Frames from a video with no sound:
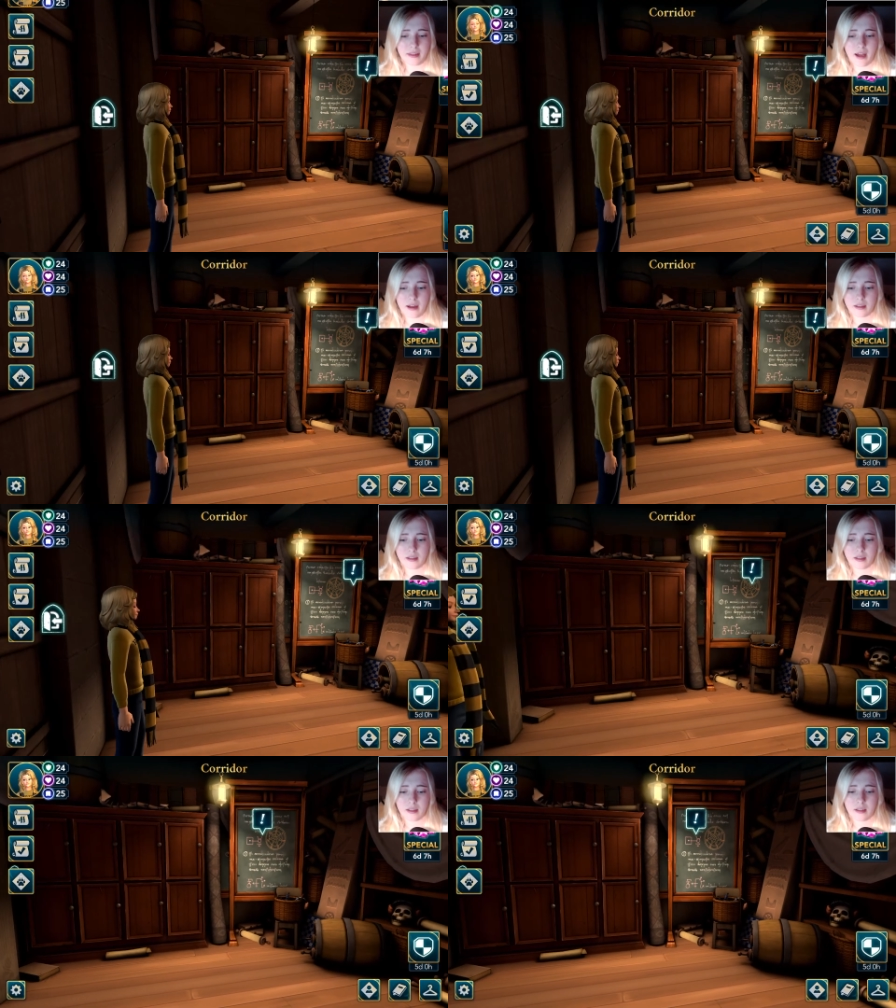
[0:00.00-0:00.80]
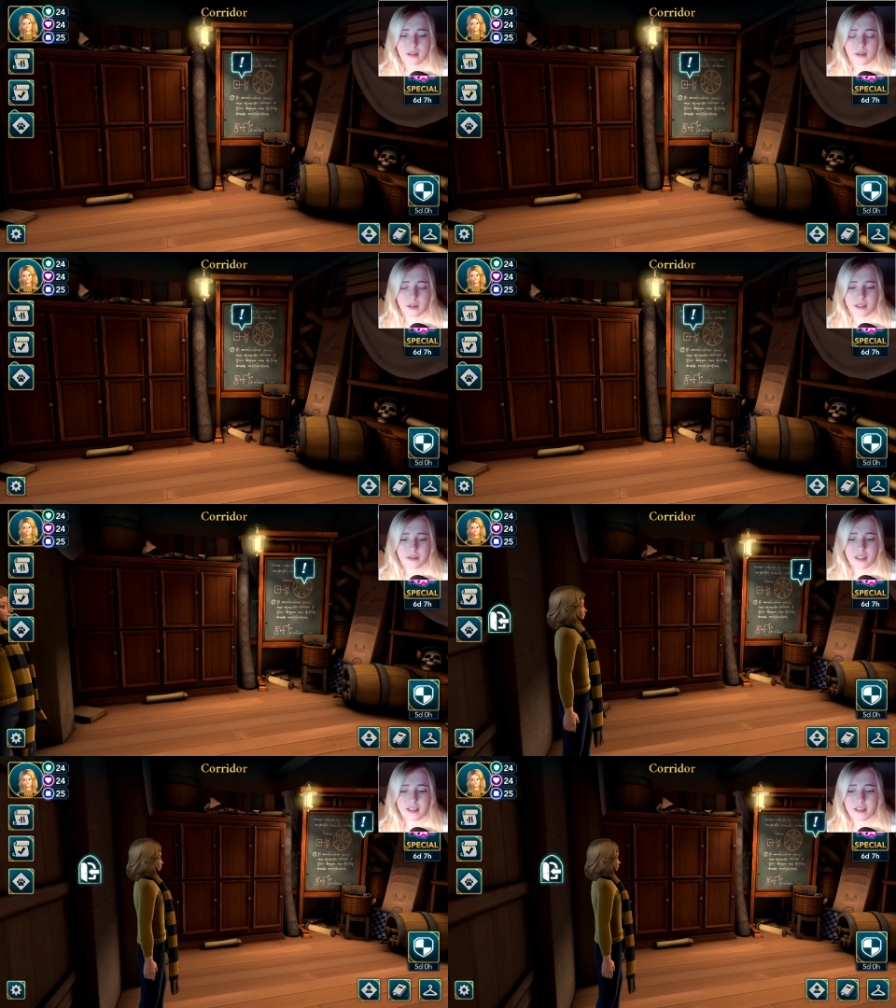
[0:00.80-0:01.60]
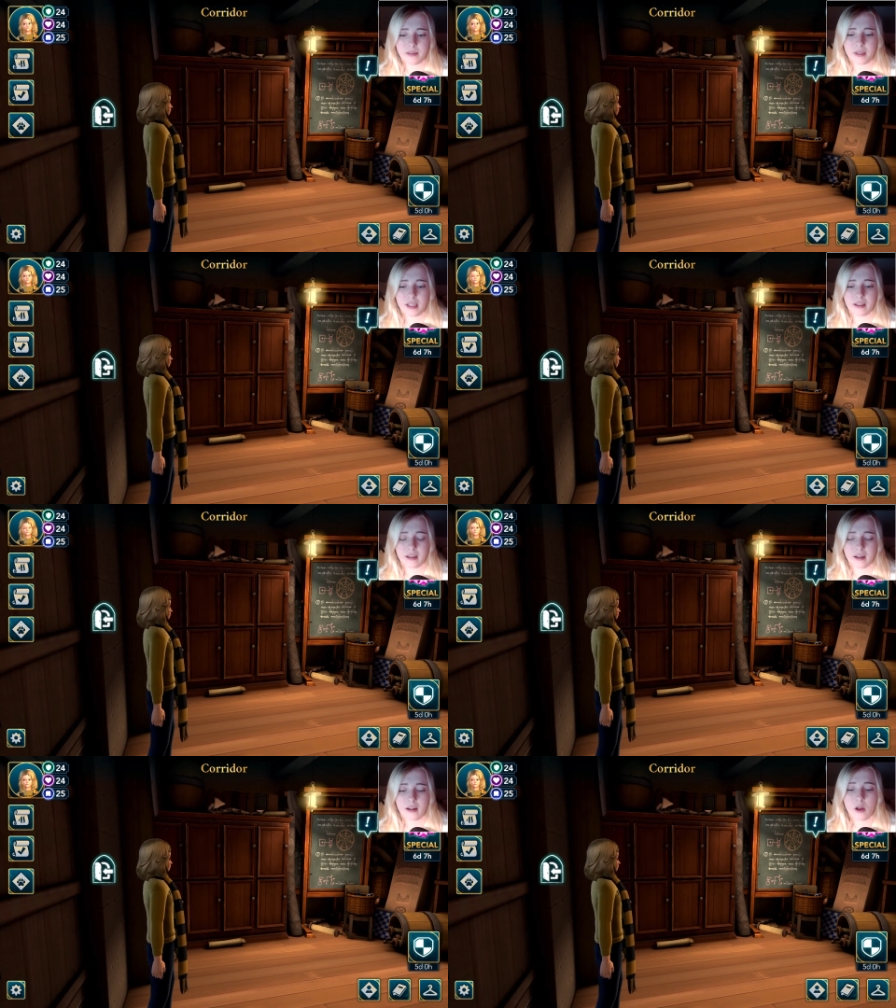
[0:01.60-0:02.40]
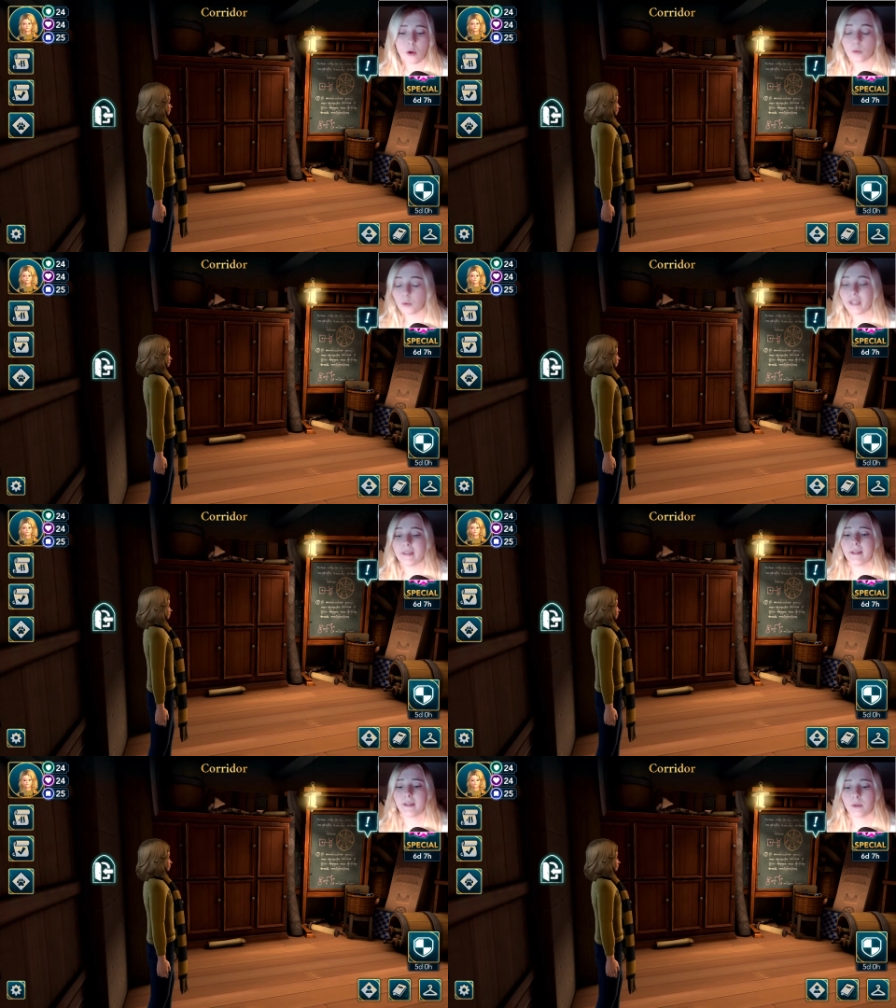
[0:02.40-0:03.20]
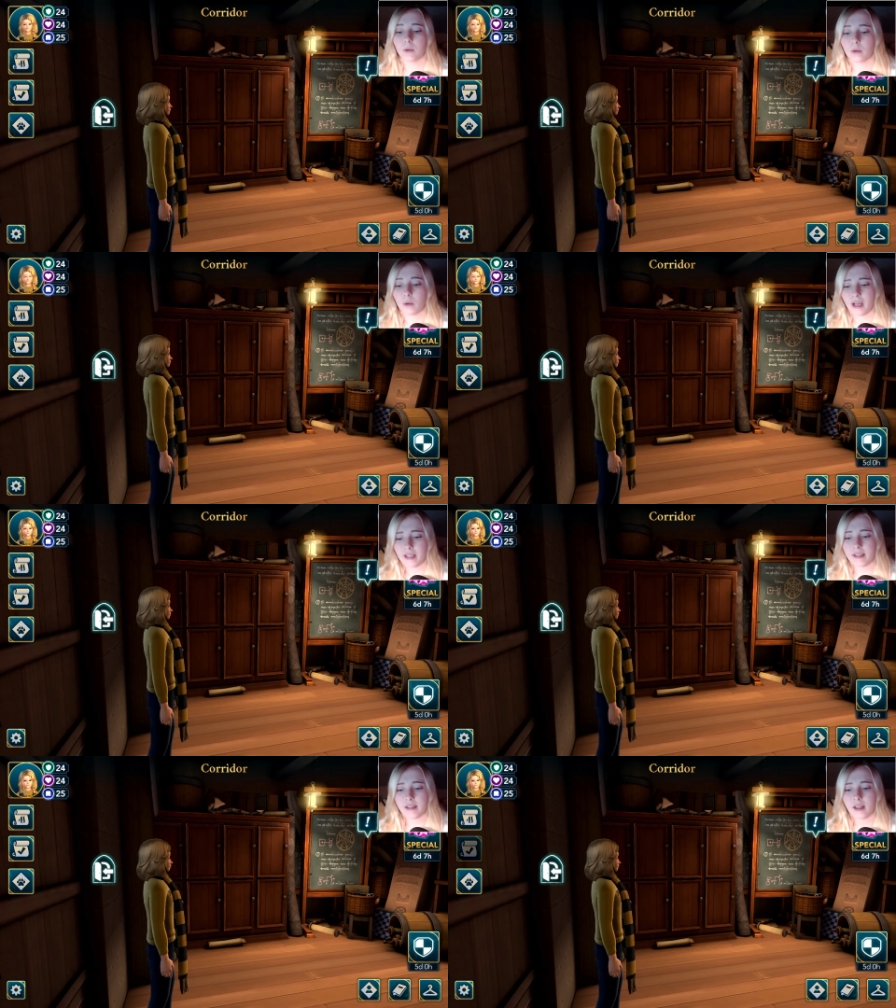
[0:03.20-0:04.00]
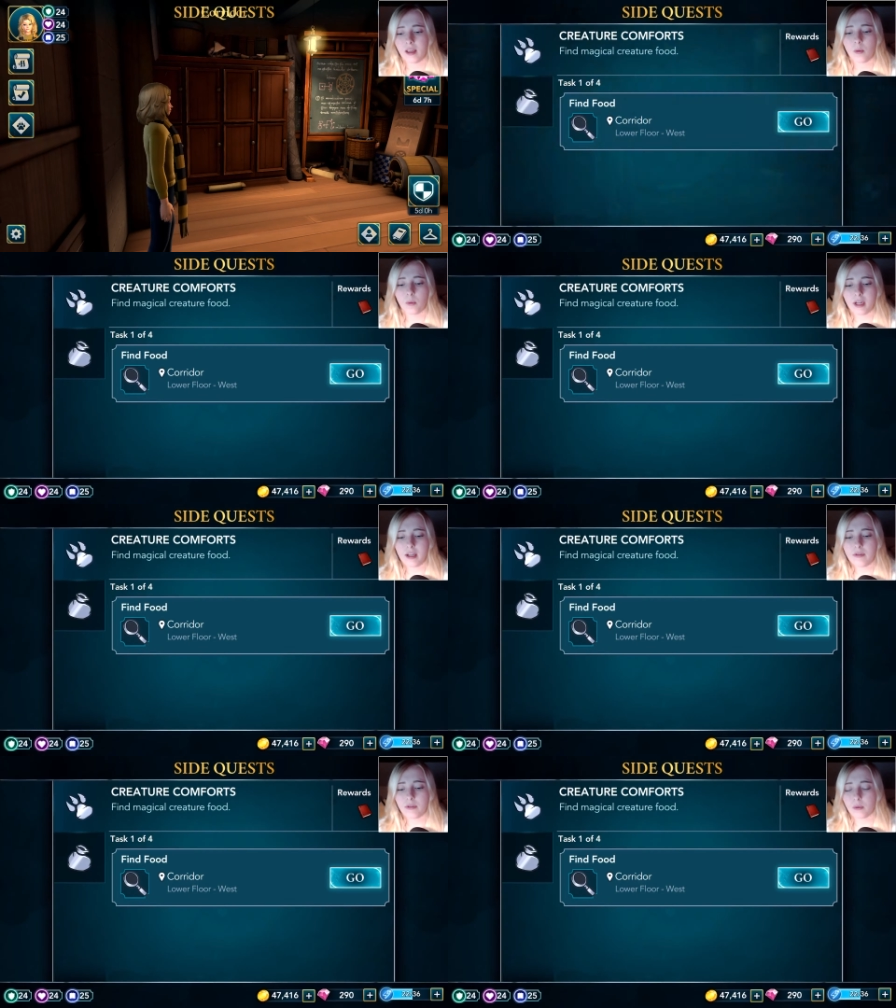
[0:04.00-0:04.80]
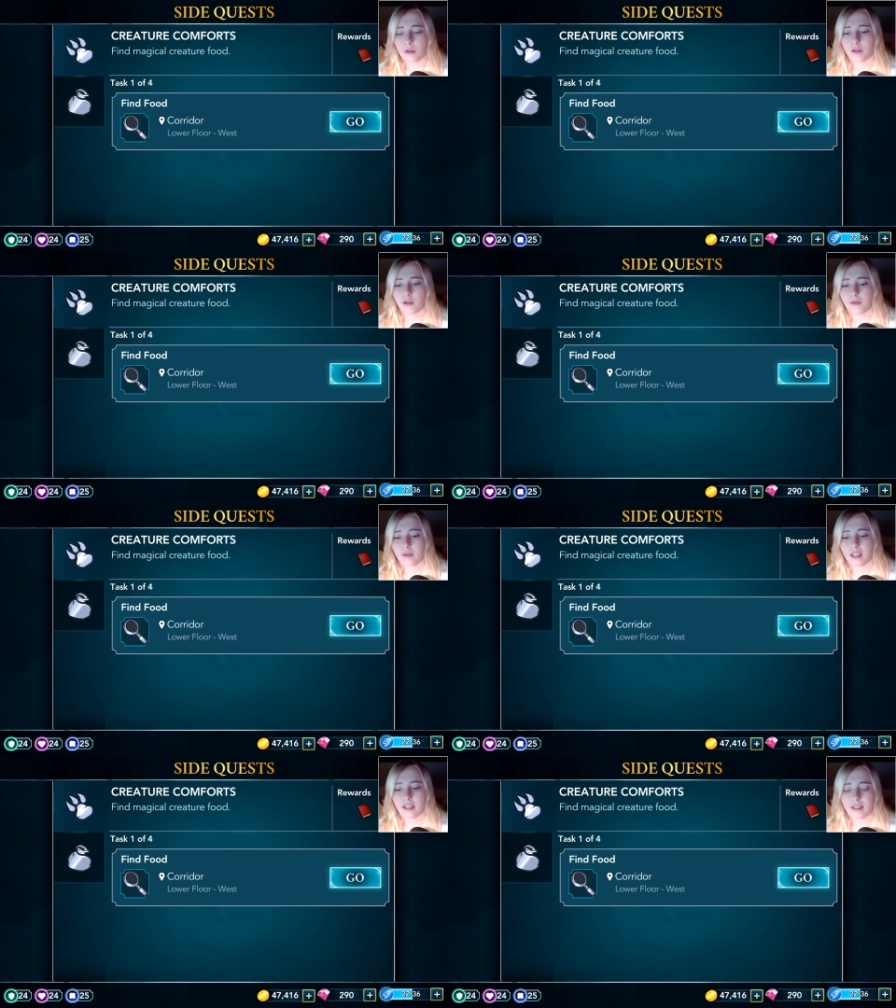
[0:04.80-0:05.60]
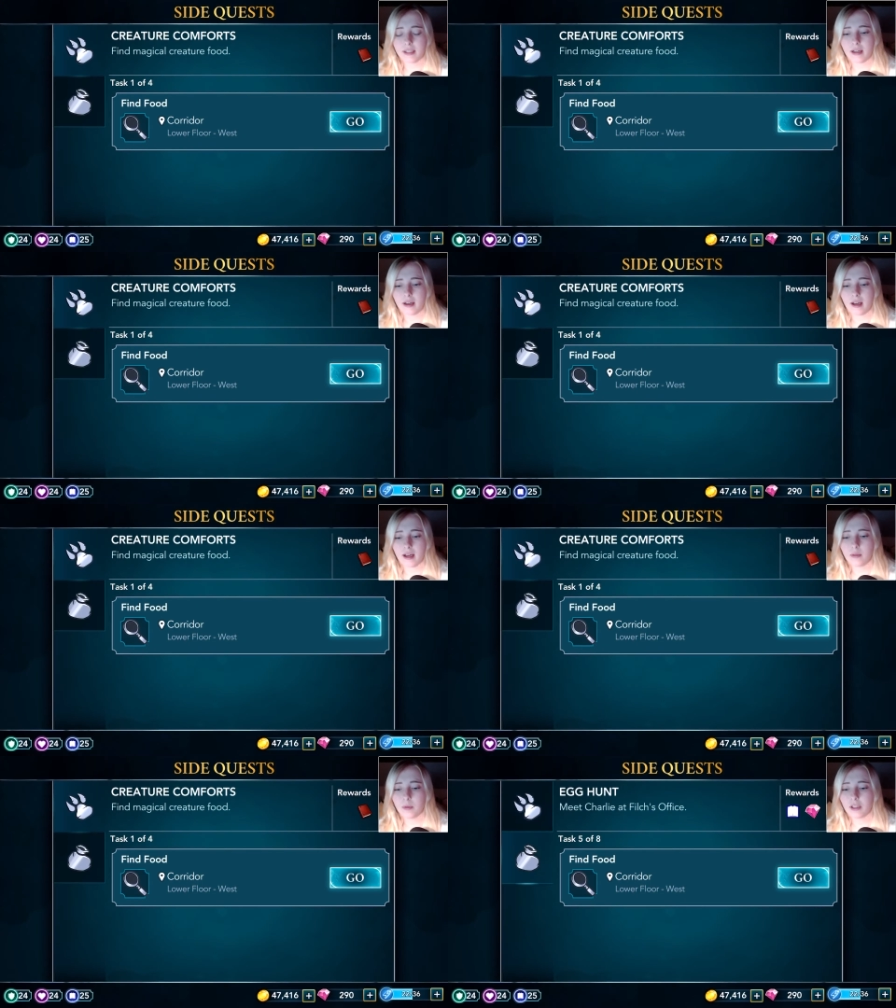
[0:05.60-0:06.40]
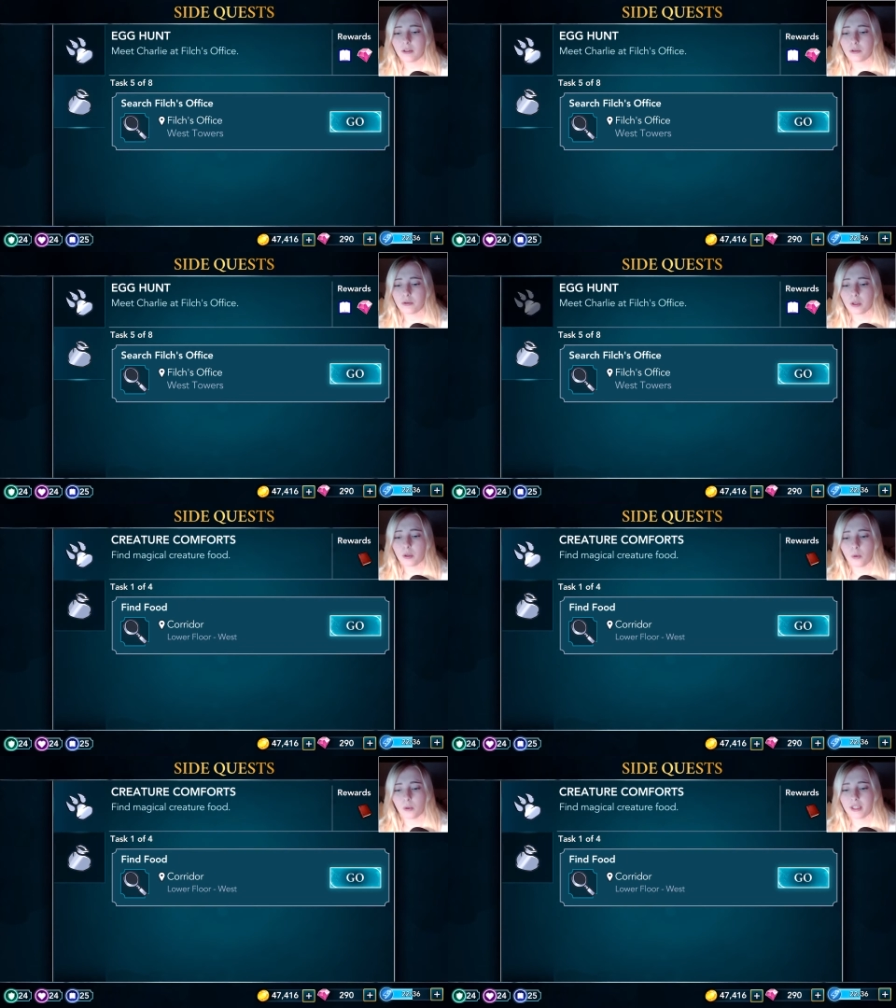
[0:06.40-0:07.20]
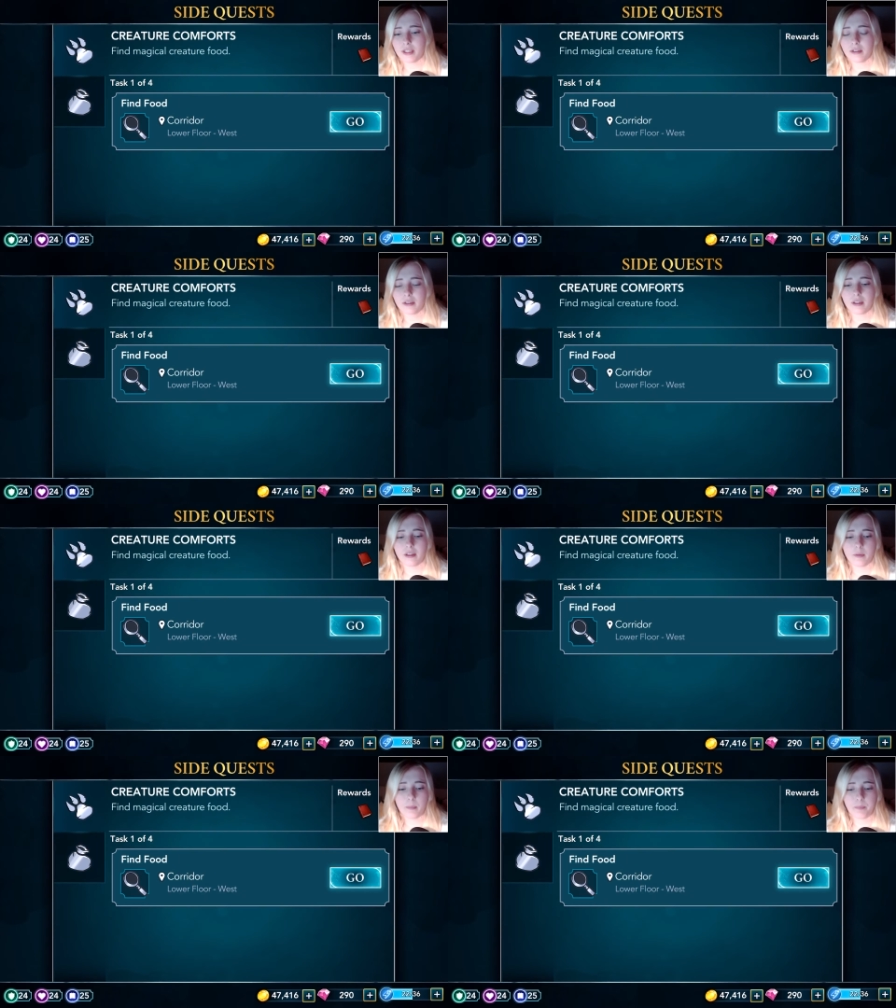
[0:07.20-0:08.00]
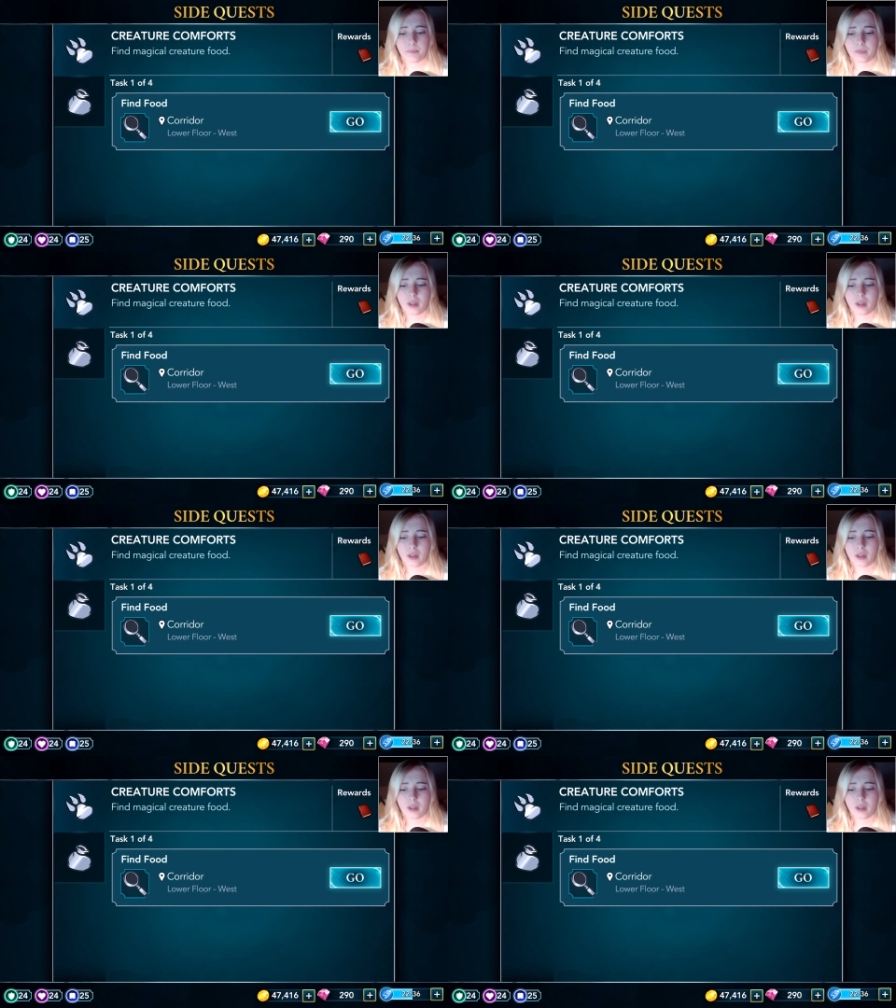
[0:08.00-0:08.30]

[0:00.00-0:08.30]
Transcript: that. Okay, so this seems like a really cool quest. What I have thought of is that I will not record this um,